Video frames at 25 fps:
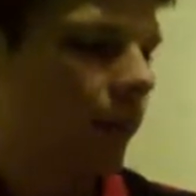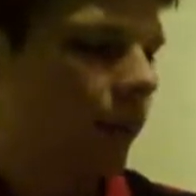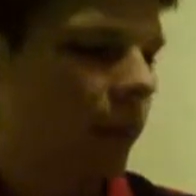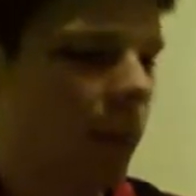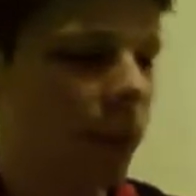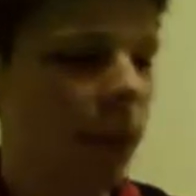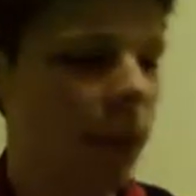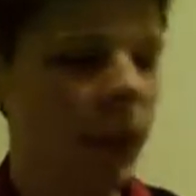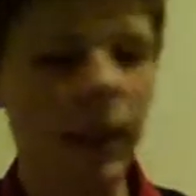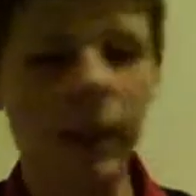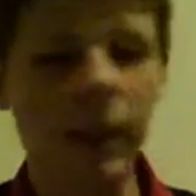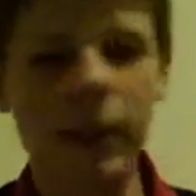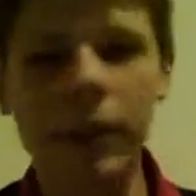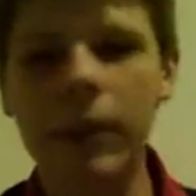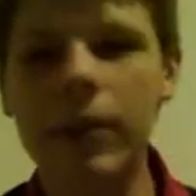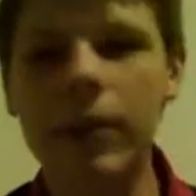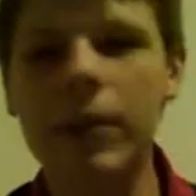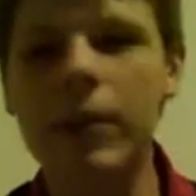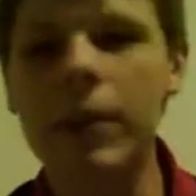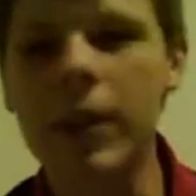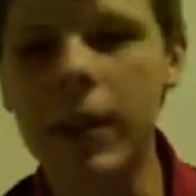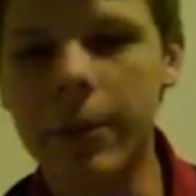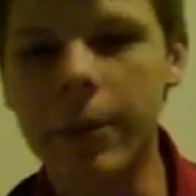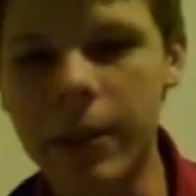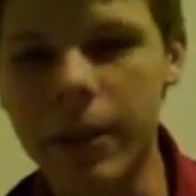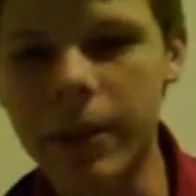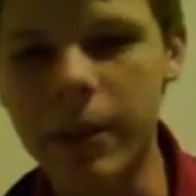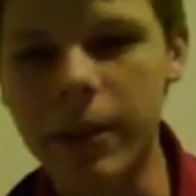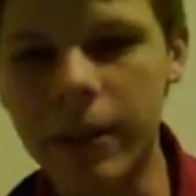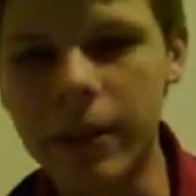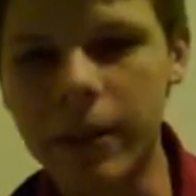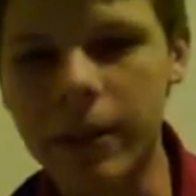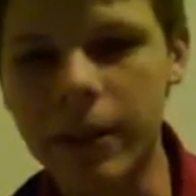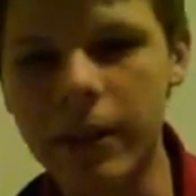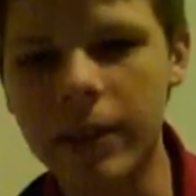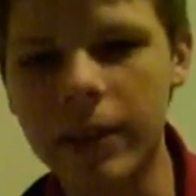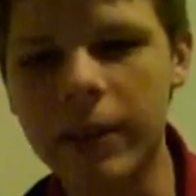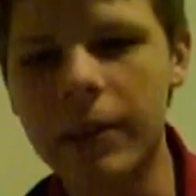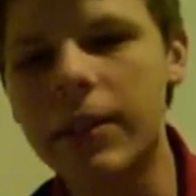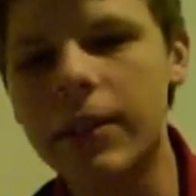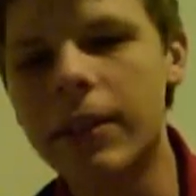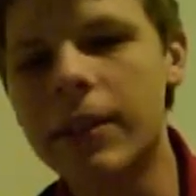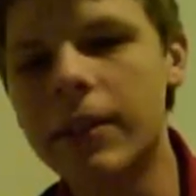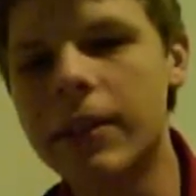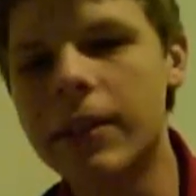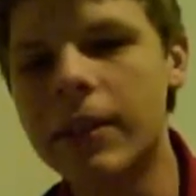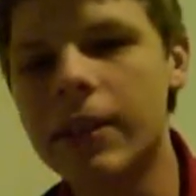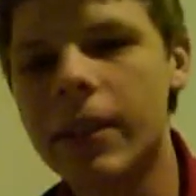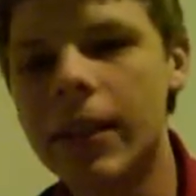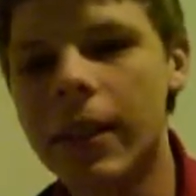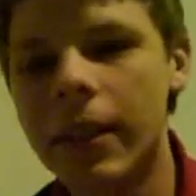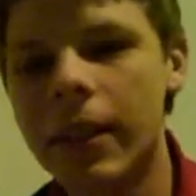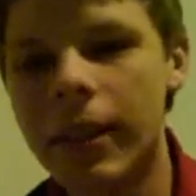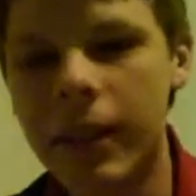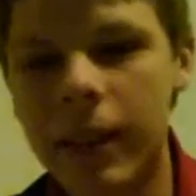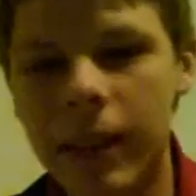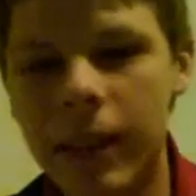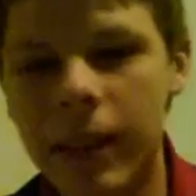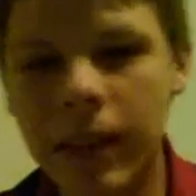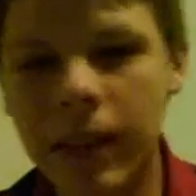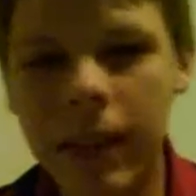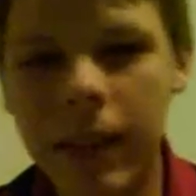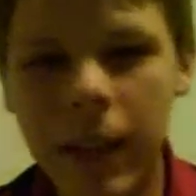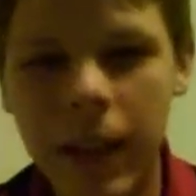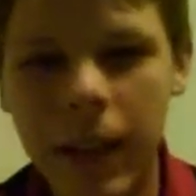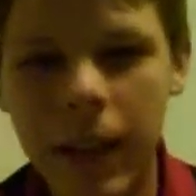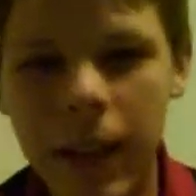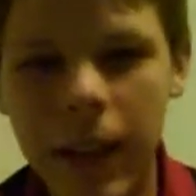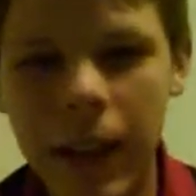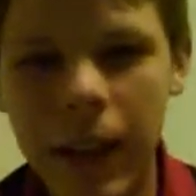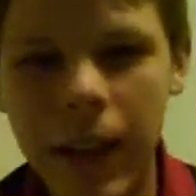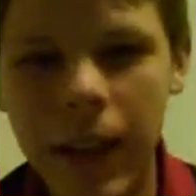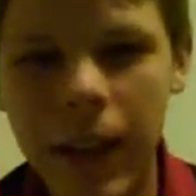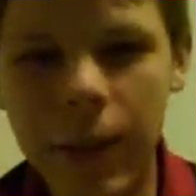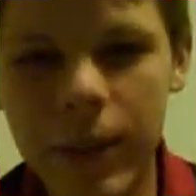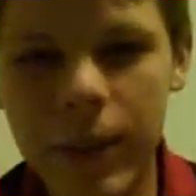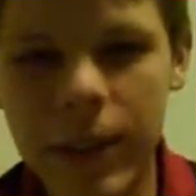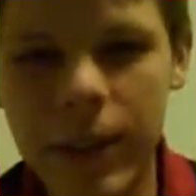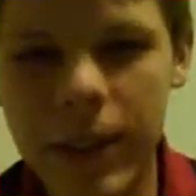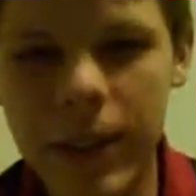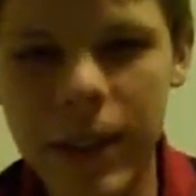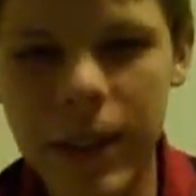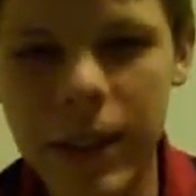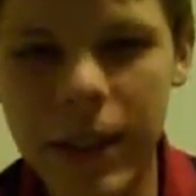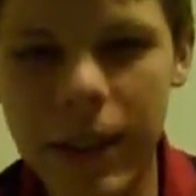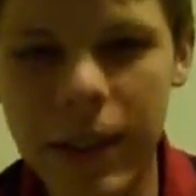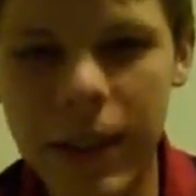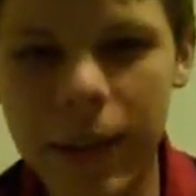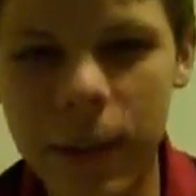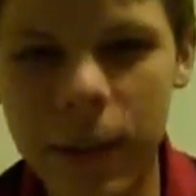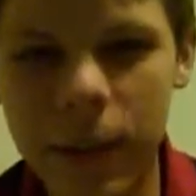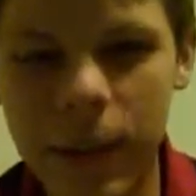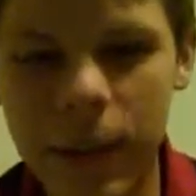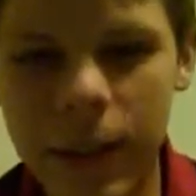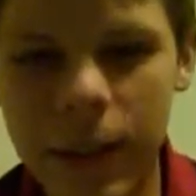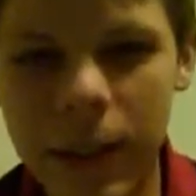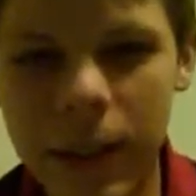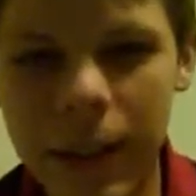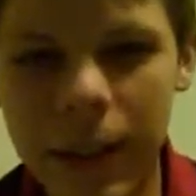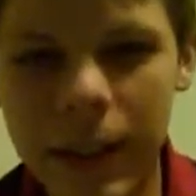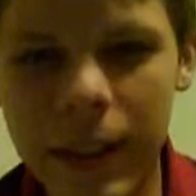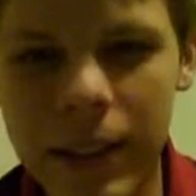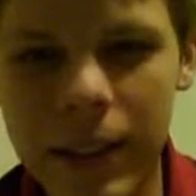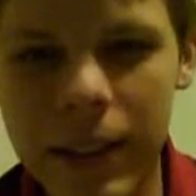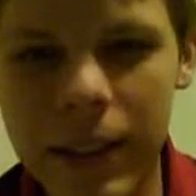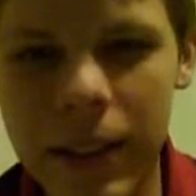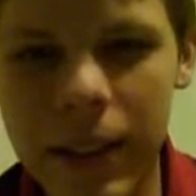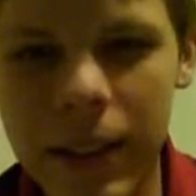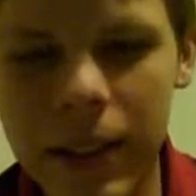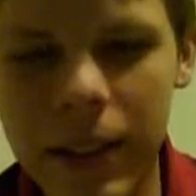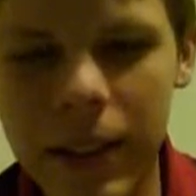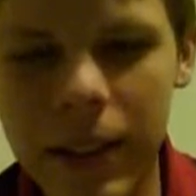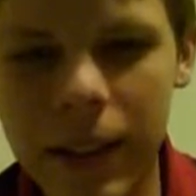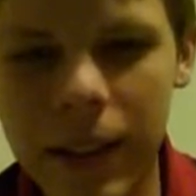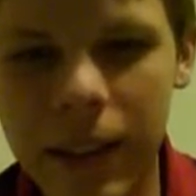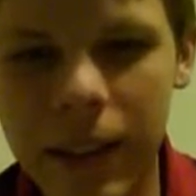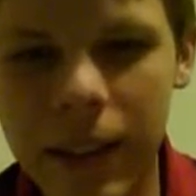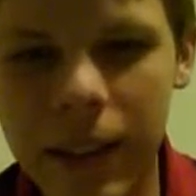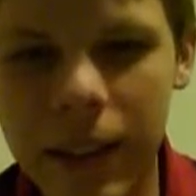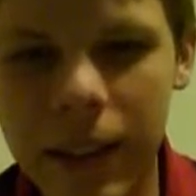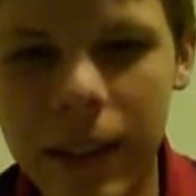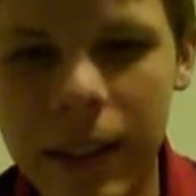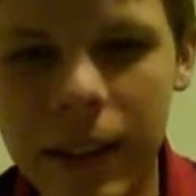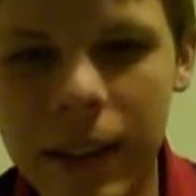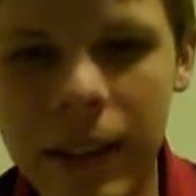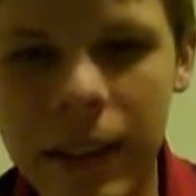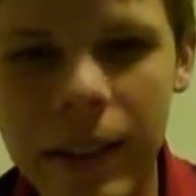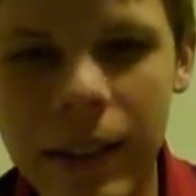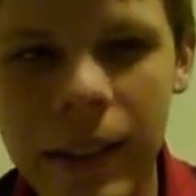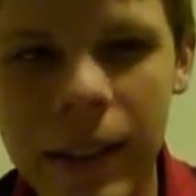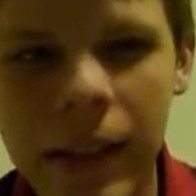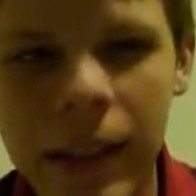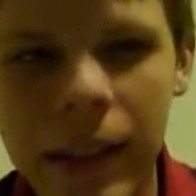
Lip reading: My buddy Lucas got me started on these, and ever since then I've always liked these guys a lot.